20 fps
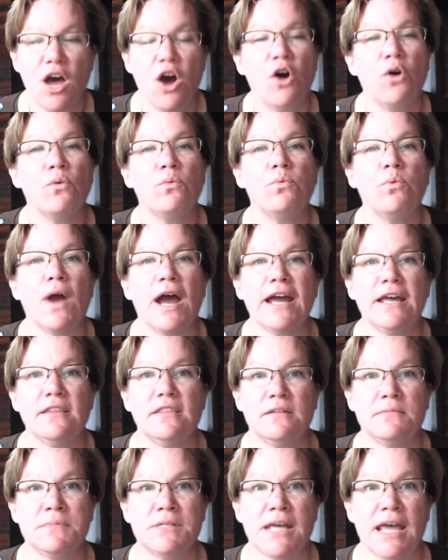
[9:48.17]
write
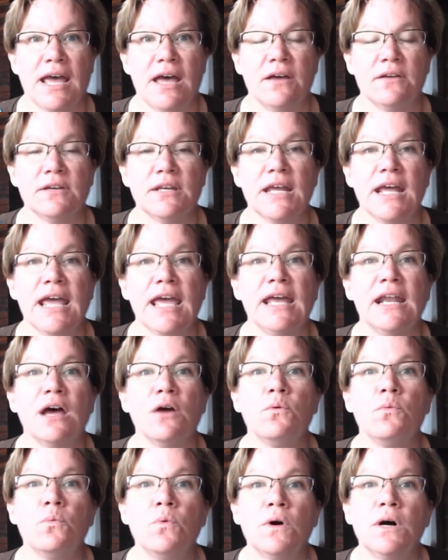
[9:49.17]
them down. And I
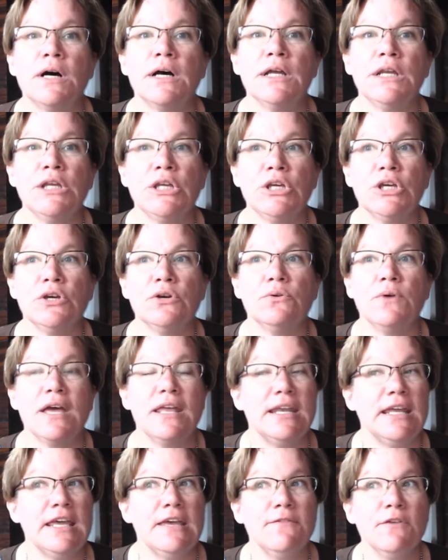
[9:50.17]
want you,
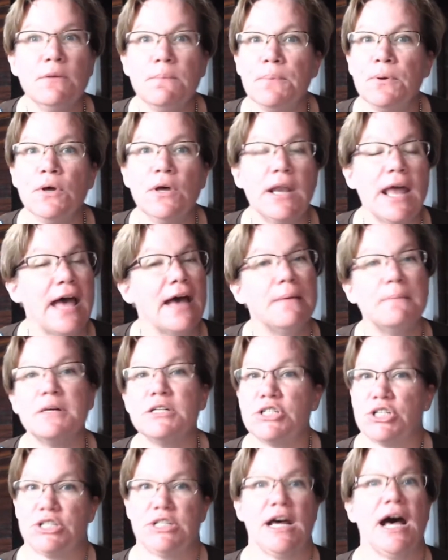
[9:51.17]
and even put how
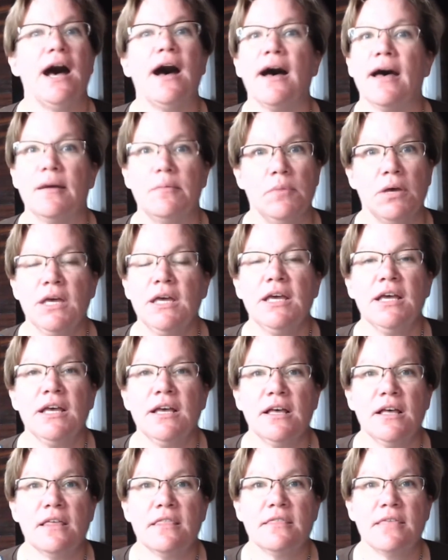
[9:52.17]
much time.
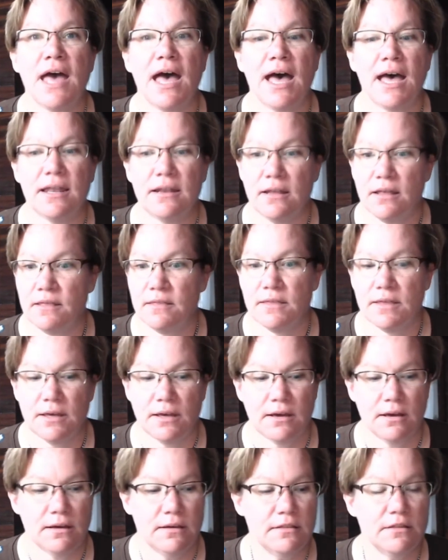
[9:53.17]
that
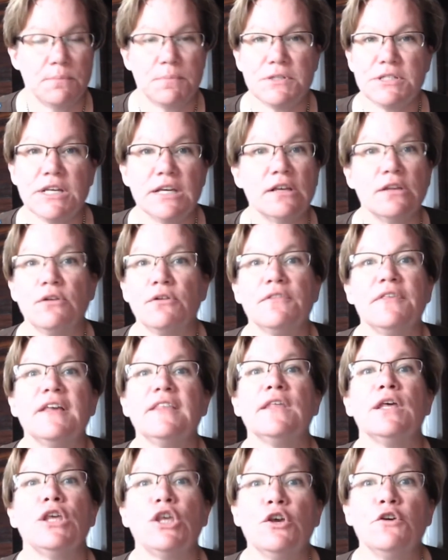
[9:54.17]
the particular thing
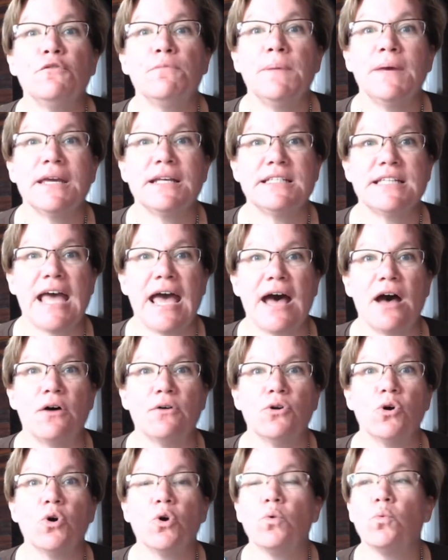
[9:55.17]
that you've picked out
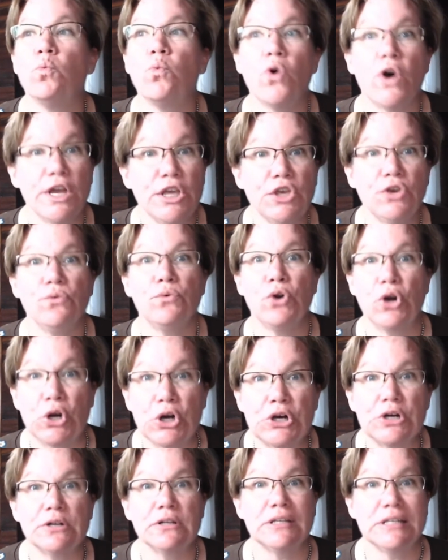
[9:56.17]
or what you
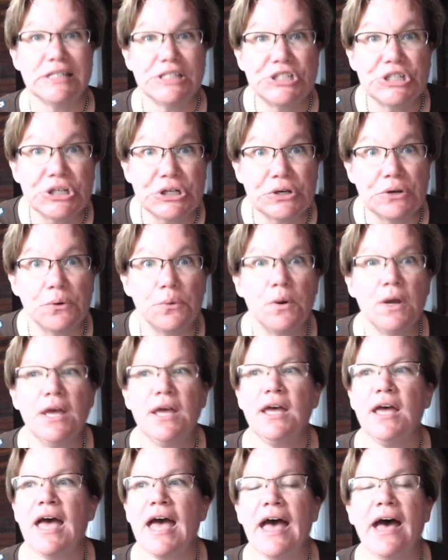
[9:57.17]
currently do,
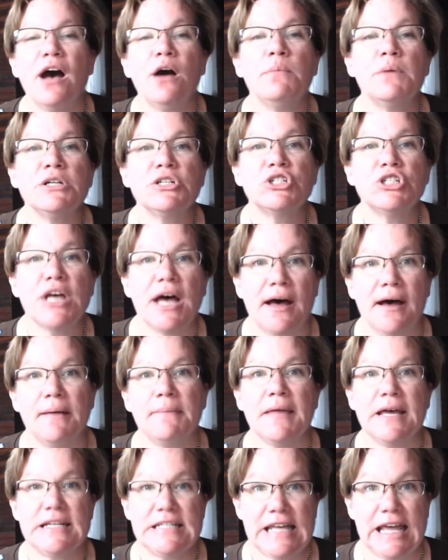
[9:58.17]
how much time
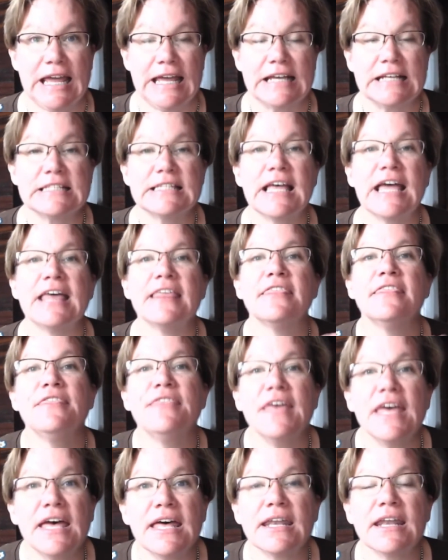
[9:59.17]
that takes. And
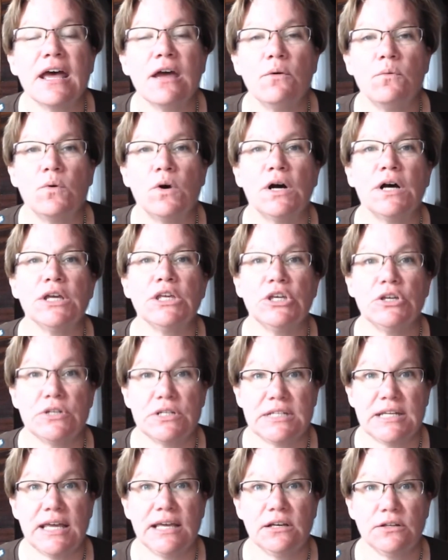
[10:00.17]
then I want you to
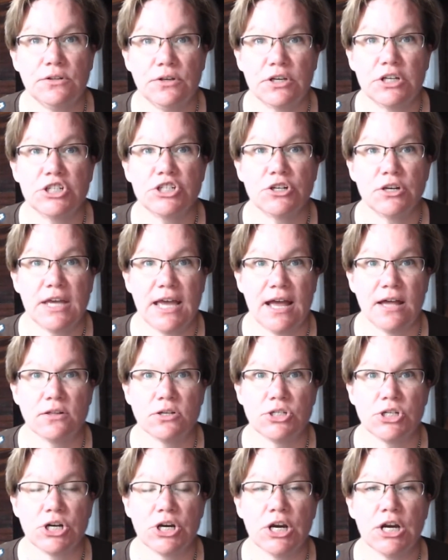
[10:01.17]
take a look at your
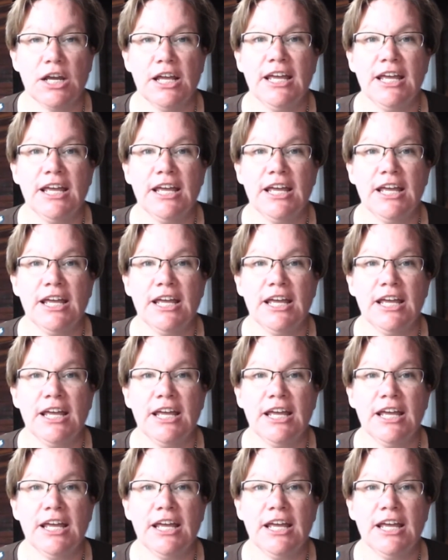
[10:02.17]
calendar.